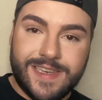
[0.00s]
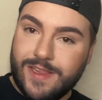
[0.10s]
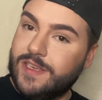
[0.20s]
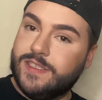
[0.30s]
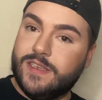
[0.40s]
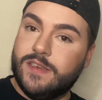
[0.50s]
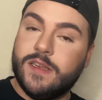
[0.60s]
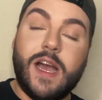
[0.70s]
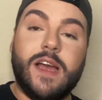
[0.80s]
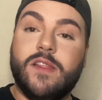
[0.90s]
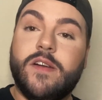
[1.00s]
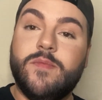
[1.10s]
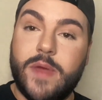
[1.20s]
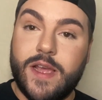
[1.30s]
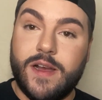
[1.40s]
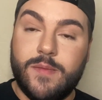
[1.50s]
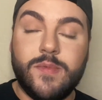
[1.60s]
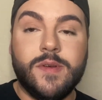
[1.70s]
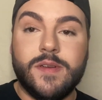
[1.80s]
Now listen, I love makeup,